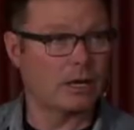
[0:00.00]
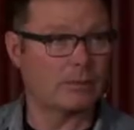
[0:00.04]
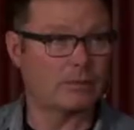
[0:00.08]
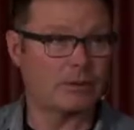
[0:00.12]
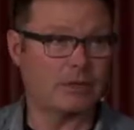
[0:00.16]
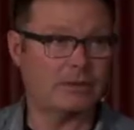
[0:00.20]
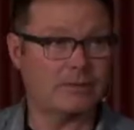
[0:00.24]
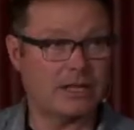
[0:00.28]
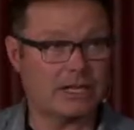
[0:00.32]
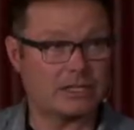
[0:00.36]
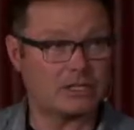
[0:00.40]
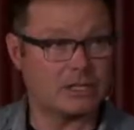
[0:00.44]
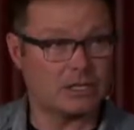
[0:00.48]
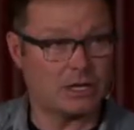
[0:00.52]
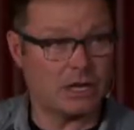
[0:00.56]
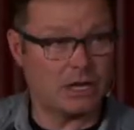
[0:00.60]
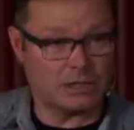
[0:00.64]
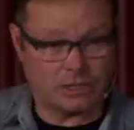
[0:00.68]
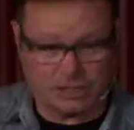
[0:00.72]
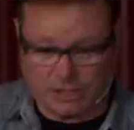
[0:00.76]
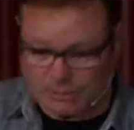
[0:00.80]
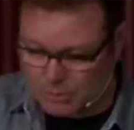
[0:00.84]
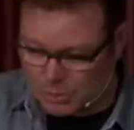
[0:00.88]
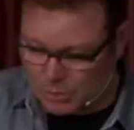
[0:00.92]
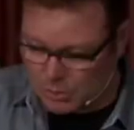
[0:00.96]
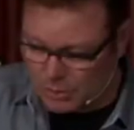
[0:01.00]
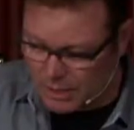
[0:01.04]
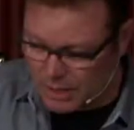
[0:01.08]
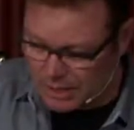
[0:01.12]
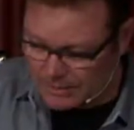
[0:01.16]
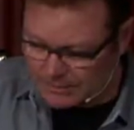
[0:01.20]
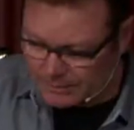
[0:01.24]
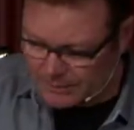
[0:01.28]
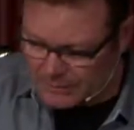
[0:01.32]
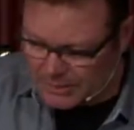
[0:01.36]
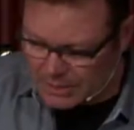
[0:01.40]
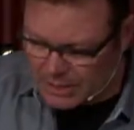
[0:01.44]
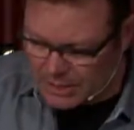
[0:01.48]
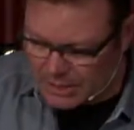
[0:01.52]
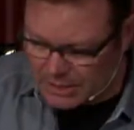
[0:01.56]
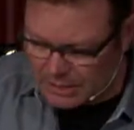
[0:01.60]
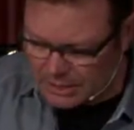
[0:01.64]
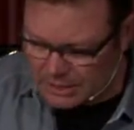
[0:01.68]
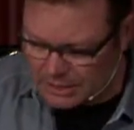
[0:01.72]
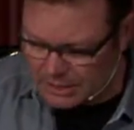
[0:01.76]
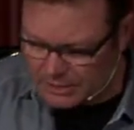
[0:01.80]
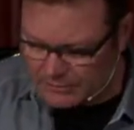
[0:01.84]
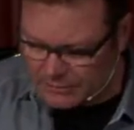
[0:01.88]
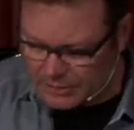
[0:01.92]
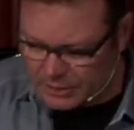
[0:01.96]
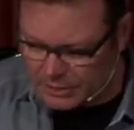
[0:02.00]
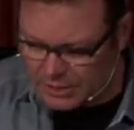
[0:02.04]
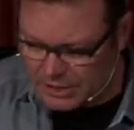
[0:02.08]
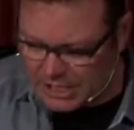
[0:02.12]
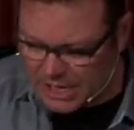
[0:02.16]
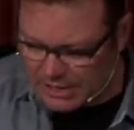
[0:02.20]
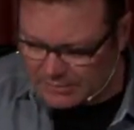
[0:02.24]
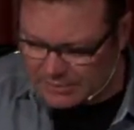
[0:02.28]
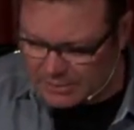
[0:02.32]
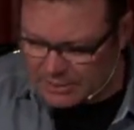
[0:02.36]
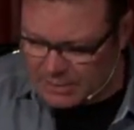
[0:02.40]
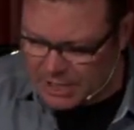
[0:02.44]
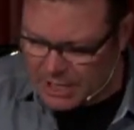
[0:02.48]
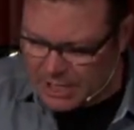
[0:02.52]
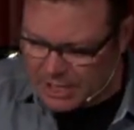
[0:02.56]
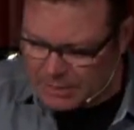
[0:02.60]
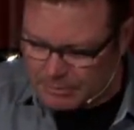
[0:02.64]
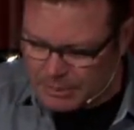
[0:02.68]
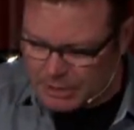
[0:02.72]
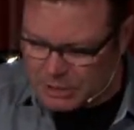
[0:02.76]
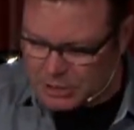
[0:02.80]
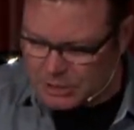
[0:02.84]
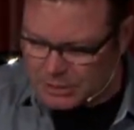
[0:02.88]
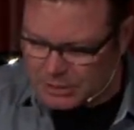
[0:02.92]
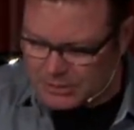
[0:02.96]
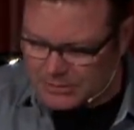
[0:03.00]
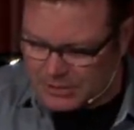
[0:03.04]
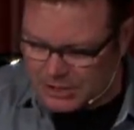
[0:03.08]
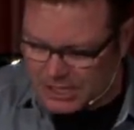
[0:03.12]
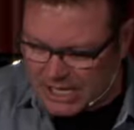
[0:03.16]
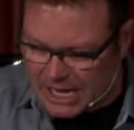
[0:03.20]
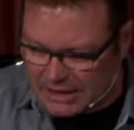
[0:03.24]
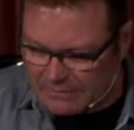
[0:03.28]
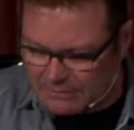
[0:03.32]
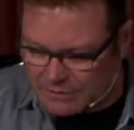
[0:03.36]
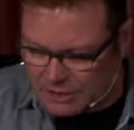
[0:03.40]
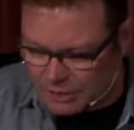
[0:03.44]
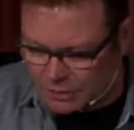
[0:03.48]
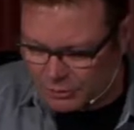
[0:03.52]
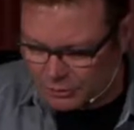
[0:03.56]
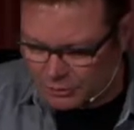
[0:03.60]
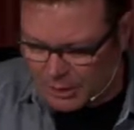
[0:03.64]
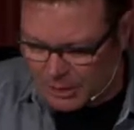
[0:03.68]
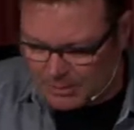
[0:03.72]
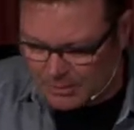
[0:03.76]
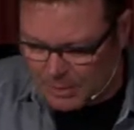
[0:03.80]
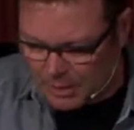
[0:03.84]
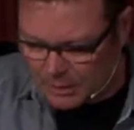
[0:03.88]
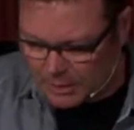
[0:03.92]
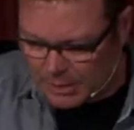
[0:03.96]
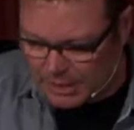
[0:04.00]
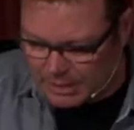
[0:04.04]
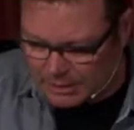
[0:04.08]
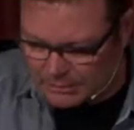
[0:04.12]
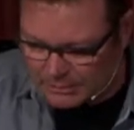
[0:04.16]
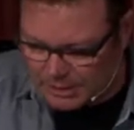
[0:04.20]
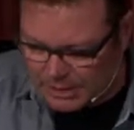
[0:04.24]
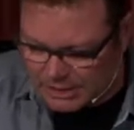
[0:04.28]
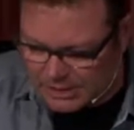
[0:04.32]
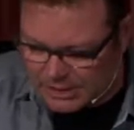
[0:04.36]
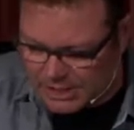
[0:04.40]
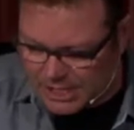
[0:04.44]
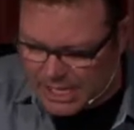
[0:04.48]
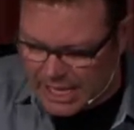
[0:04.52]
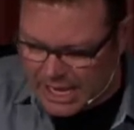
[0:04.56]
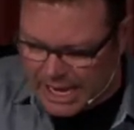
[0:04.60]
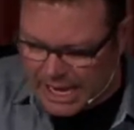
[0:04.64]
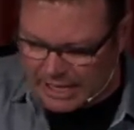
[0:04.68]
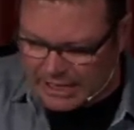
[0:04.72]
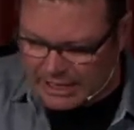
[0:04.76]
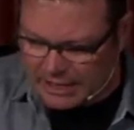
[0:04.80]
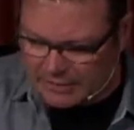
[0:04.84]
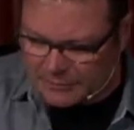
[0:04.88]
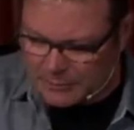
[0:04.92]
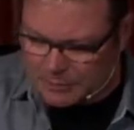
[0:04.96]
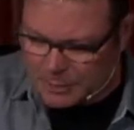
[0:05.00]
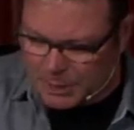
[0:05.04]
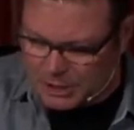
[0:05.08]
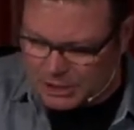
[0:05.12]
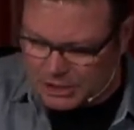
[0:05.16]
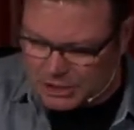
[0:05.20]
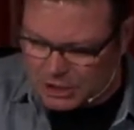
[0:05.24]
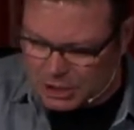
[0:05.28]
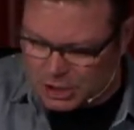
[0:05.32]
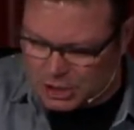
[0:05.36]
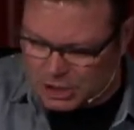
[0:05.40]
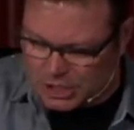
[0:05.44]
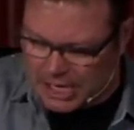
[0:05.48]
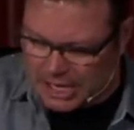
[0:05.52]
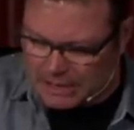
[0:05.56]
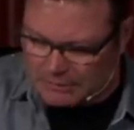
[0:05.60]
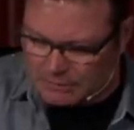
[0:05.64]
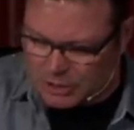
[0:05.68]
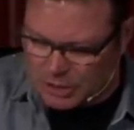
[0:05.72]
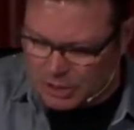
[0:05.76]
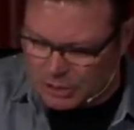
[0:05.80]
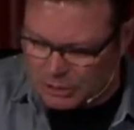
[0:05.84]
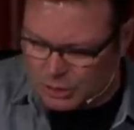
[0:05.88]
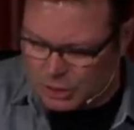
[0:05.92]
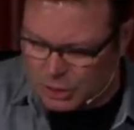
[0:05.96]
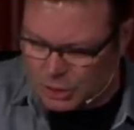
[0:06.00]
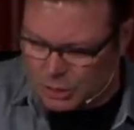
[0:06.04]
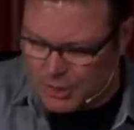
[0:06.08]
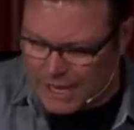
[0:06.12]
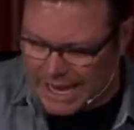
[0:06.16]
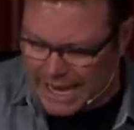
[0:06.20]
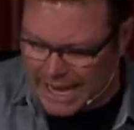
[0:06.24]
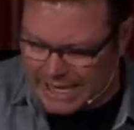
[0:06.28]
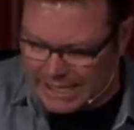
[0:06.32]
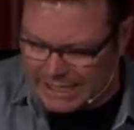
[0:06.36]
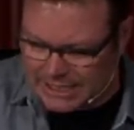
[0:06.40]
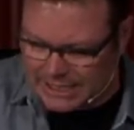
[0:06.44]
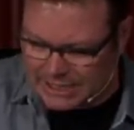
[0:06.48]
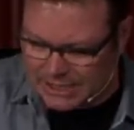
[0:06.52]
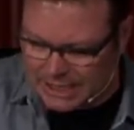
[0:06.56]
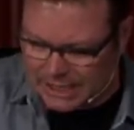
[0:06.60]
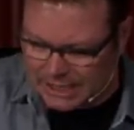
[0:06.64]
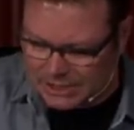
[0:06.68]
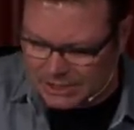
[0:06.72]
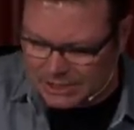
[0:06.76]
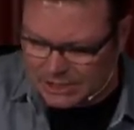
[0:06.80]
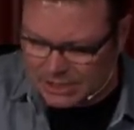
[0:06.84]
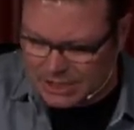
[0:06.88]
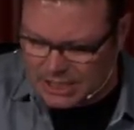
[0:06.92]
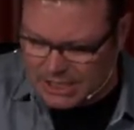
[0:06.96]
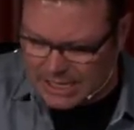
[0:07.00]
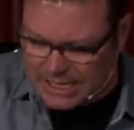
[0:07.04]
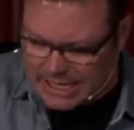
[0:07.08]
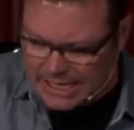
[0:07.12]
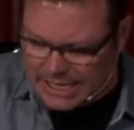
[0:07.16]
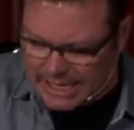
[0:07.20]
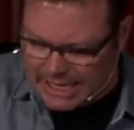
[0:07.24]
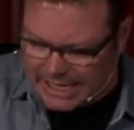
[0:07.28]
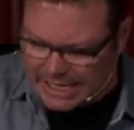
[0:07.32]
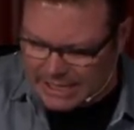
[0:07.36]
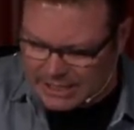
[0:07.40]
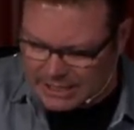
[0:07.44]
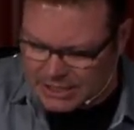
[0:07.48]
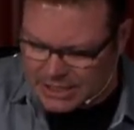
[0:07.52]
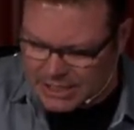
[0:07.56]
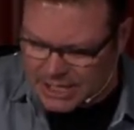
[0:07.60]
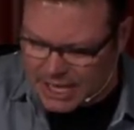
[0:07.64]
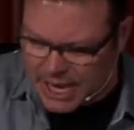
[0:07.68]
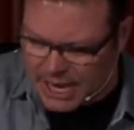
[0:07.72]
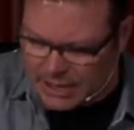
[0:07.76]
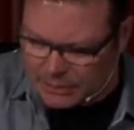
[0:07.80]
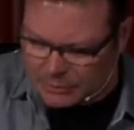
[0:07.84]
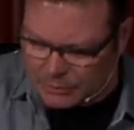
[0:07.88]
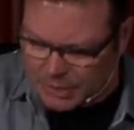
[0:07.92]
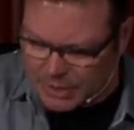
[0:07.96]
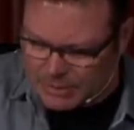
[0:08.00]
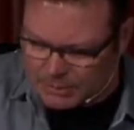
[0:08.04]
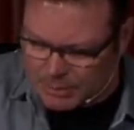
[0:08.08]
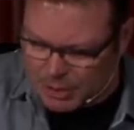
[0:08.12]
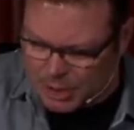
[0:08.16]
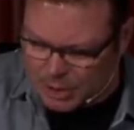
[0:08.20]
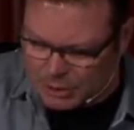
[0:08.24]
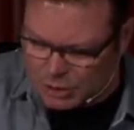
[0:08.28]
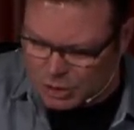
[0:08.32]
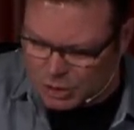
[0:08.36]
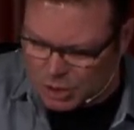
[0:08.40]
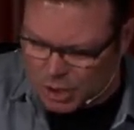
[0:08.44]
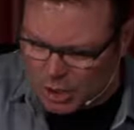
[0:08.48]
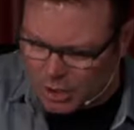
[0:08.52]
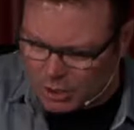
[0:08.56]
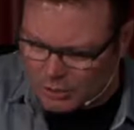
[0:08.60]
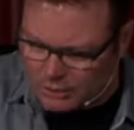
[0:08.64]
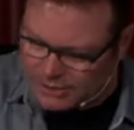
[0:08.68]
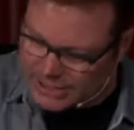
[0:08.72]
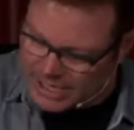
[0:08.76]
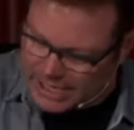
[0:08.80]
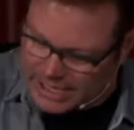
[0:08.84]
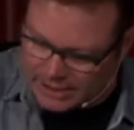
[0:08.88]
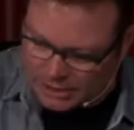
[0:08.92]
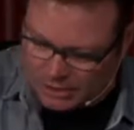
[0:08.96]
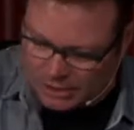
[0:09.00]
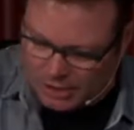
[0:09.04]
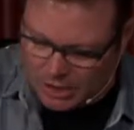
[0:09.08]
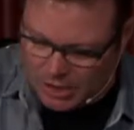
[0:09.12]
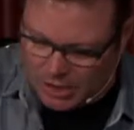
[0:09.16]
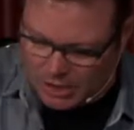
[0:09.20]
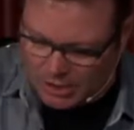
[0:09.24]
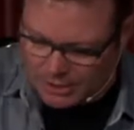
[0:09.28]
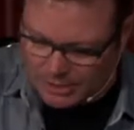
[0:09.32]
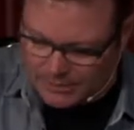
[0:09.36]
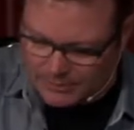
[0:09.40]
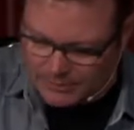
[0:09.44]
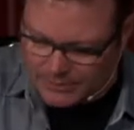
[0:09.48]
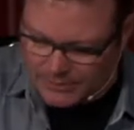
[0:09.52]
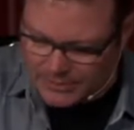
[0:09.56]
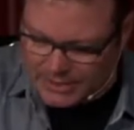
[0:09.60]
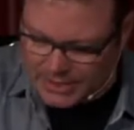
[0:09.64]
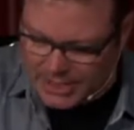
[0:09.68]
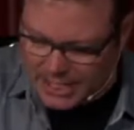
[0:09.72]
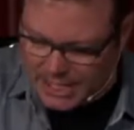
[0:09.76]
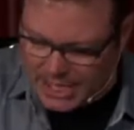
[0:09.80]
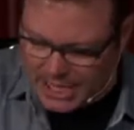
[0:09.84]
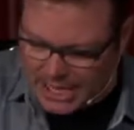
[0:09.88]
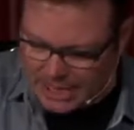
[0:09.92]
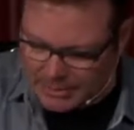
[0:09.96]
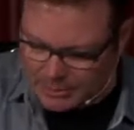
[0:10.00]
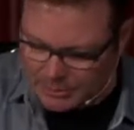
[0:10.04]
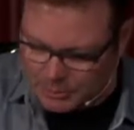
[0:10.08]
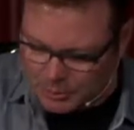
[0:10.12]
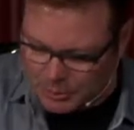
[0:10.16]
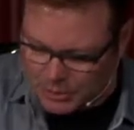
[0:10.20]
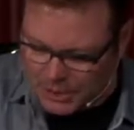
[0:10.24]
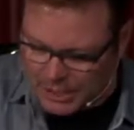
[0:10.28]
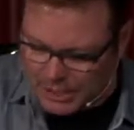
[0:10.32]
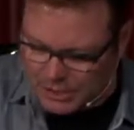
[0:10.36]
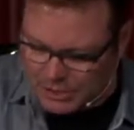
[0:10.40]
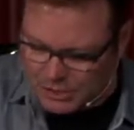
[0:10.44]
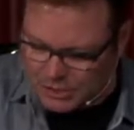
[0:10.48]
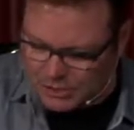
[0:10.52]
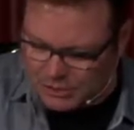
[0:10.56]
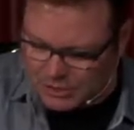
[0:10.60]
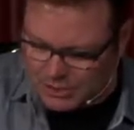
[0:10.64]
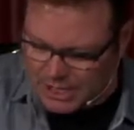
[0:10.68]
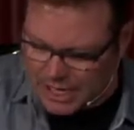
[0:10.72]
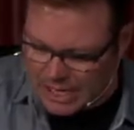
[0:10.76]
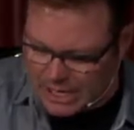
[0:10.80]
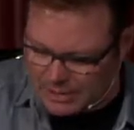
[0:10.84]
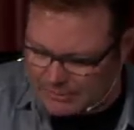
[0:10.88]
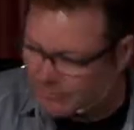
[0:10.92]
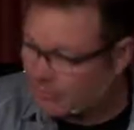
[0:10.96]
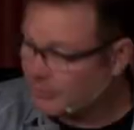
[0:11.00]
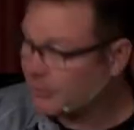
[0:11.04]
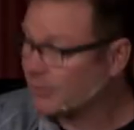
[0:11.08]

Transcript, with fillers: I believe that's an oxymoron. Look at verse 7. But you have saved us from our enemies and have put to shame those who hated us. In God we boast all day long and praise your name